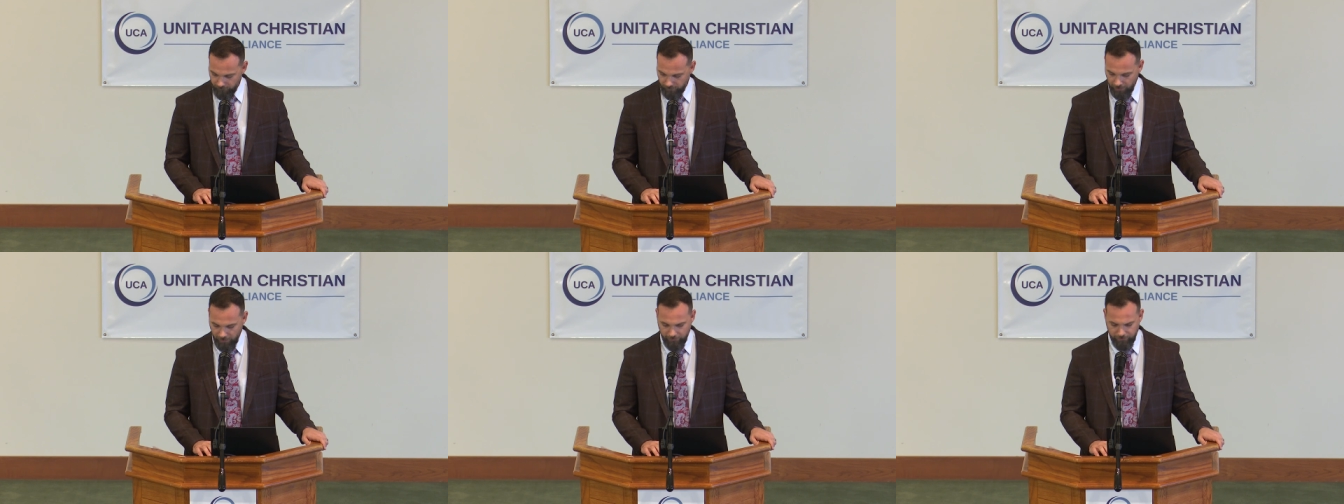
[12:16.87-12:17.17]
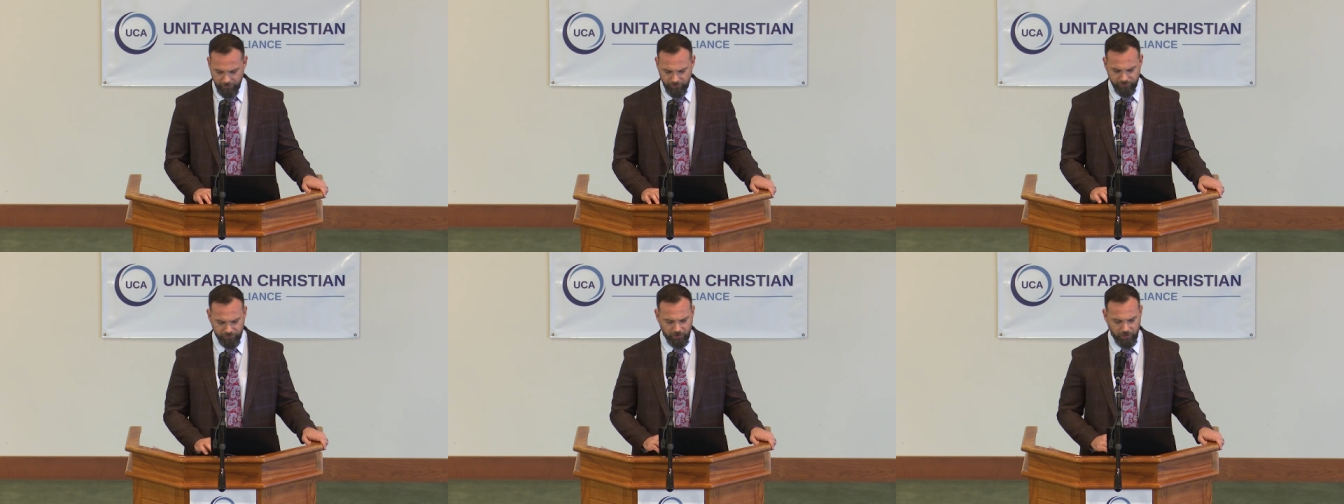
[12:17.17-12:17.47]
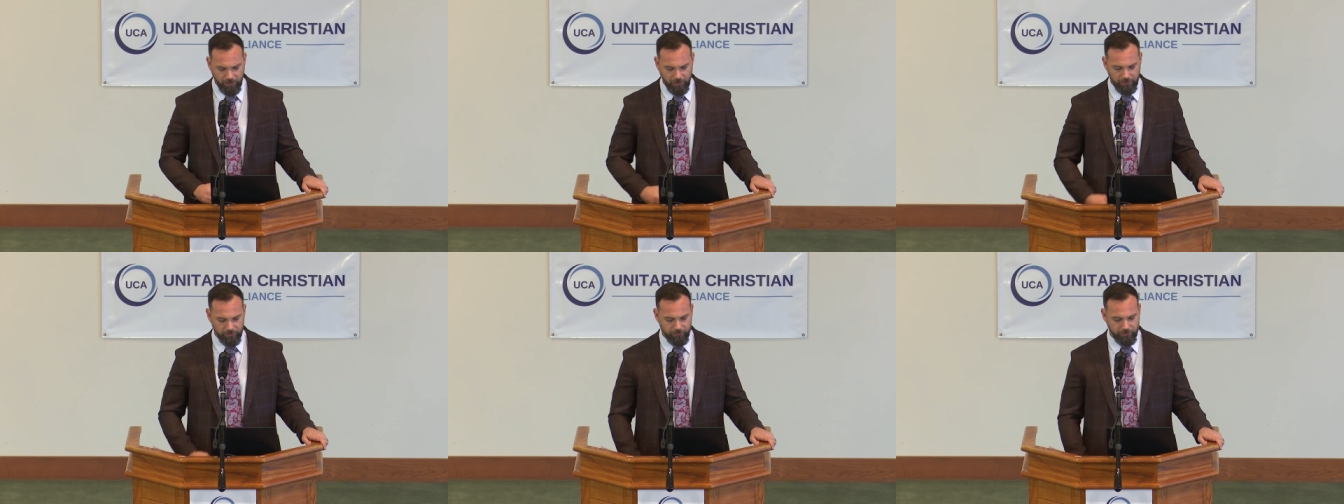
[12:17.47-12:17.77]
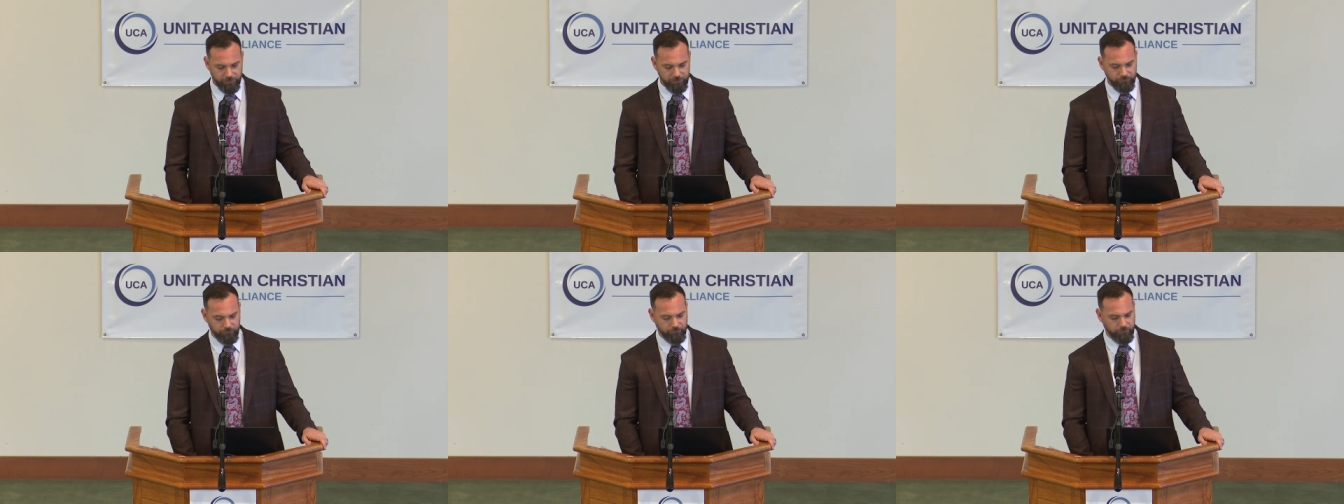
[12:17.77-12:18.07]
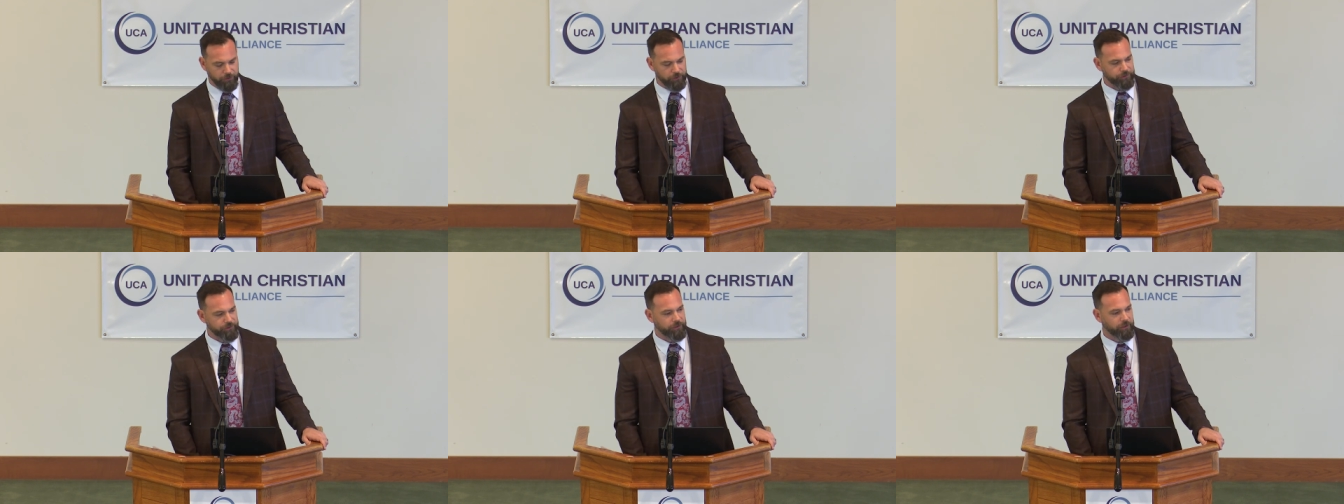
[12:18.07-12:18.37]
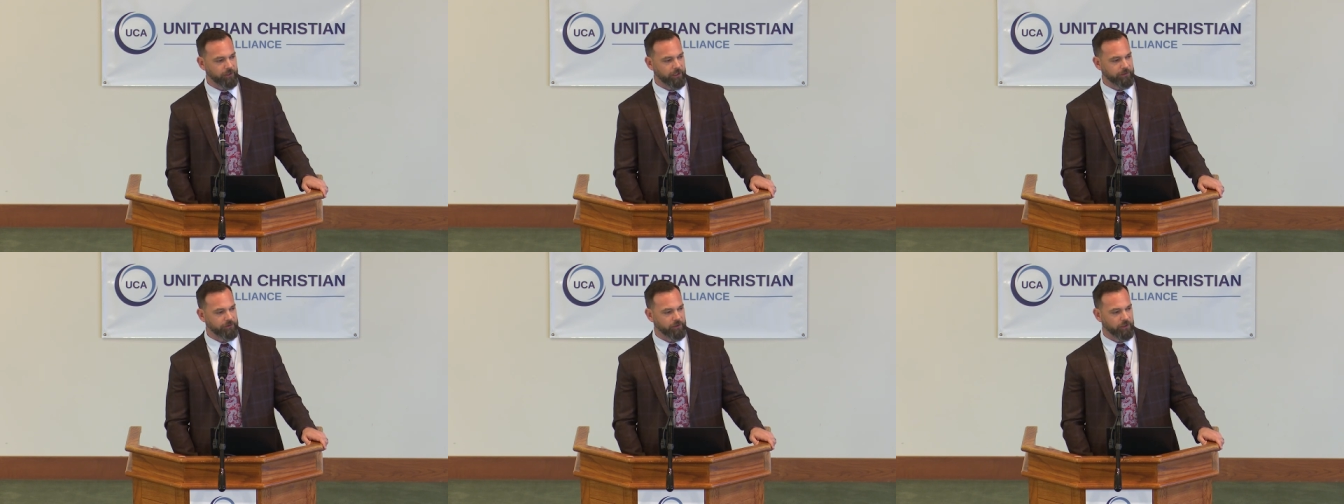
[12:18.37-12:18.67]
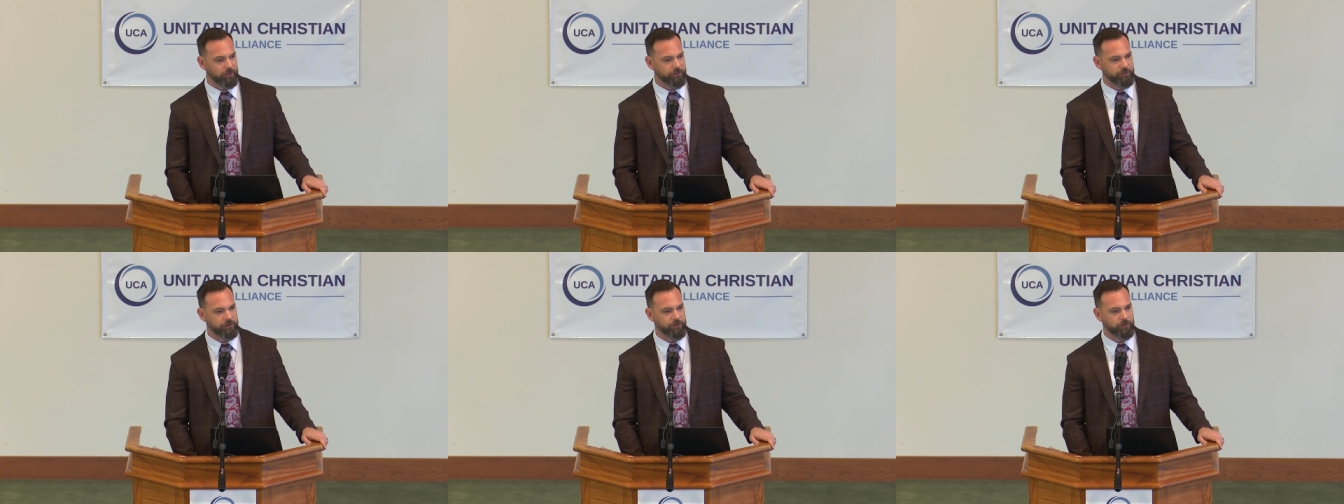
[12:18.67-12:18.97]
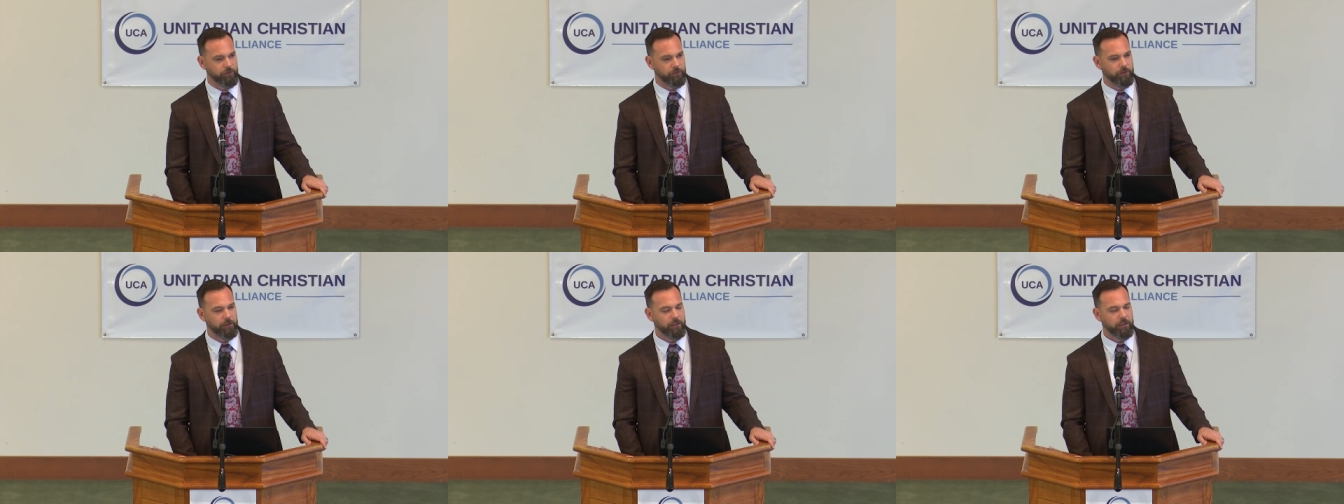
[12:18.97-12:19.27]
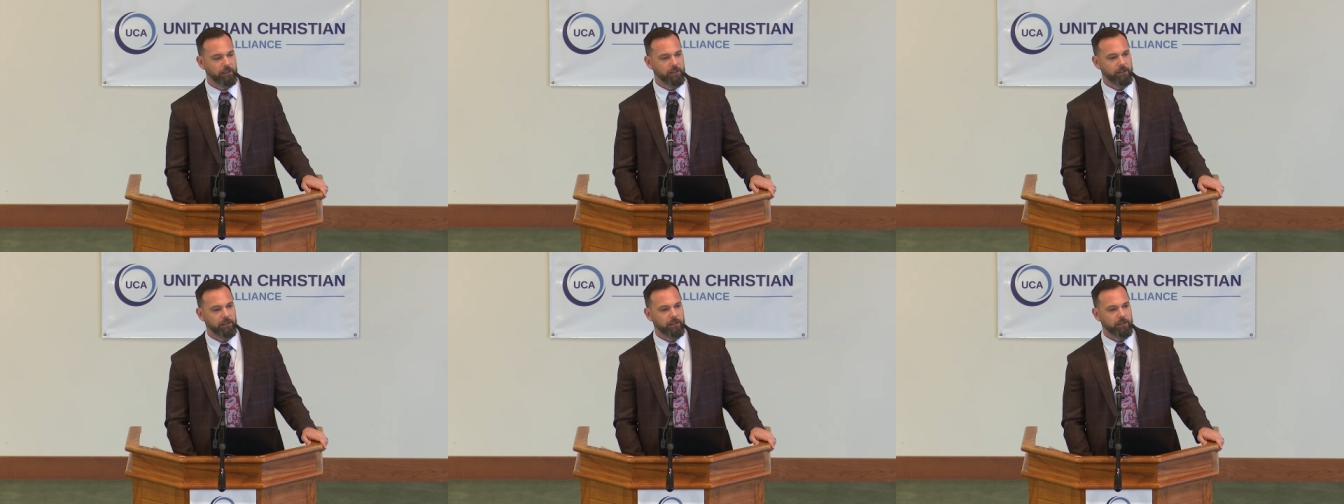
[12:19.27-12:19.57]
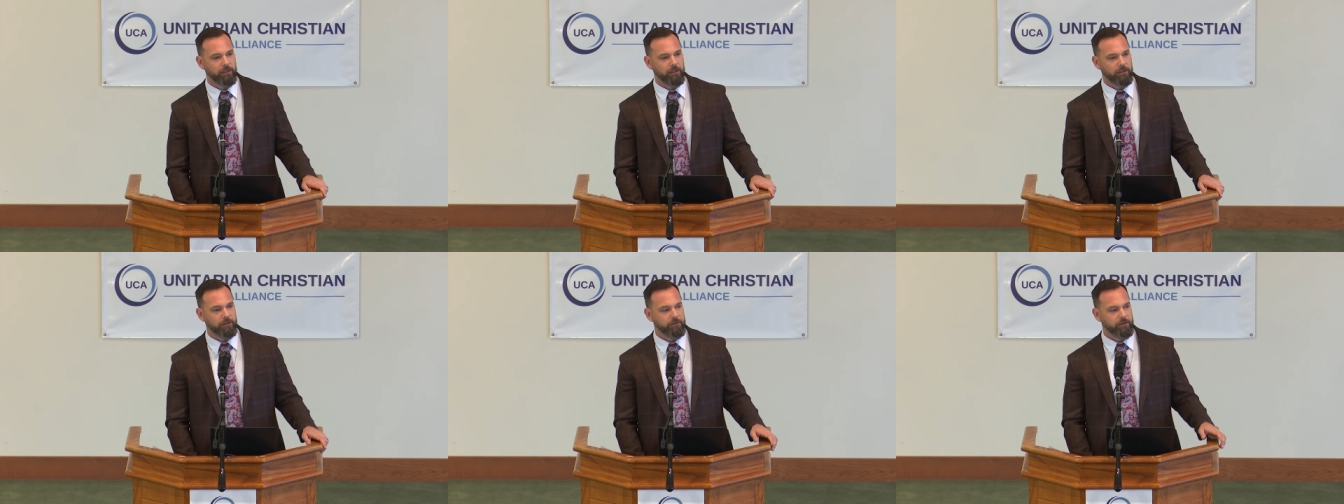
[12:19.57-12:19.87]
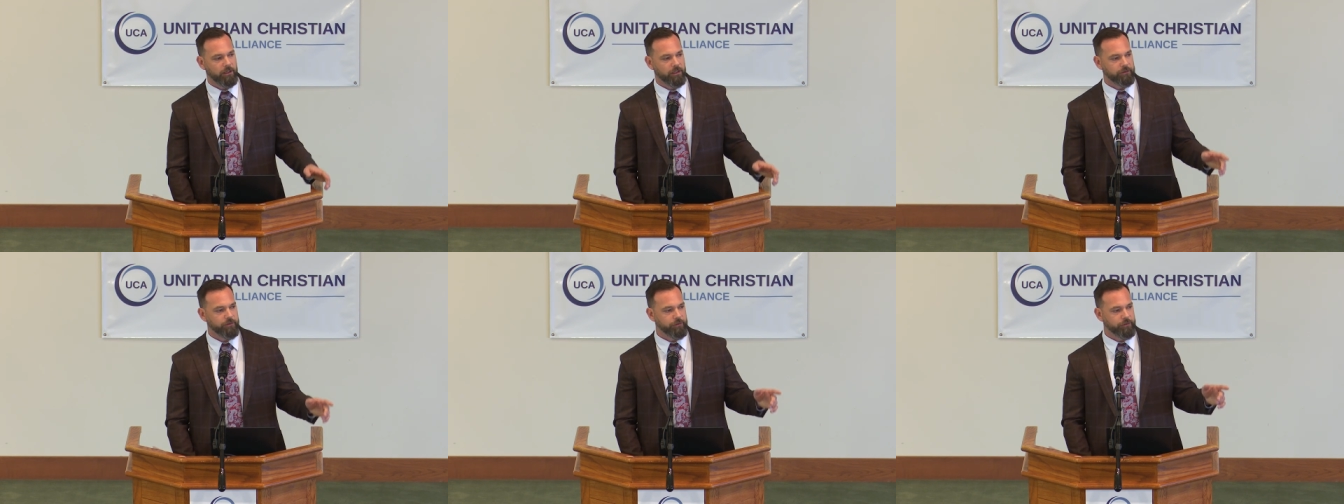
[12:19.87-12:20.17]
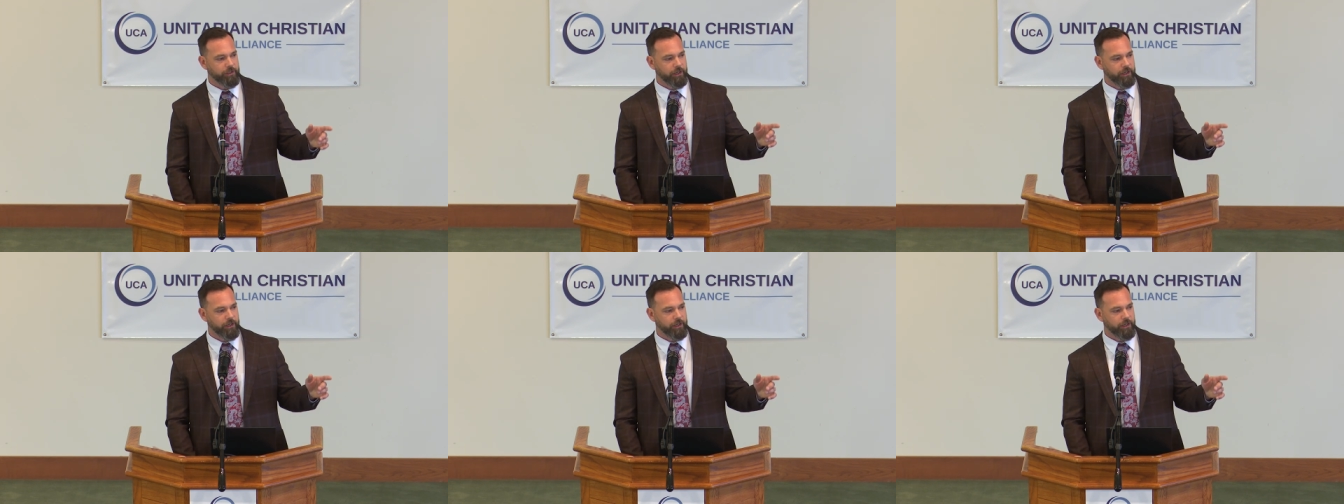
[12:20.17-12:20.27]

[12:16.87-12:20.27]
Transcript: And this, uh, this verse here, I talked to Dr.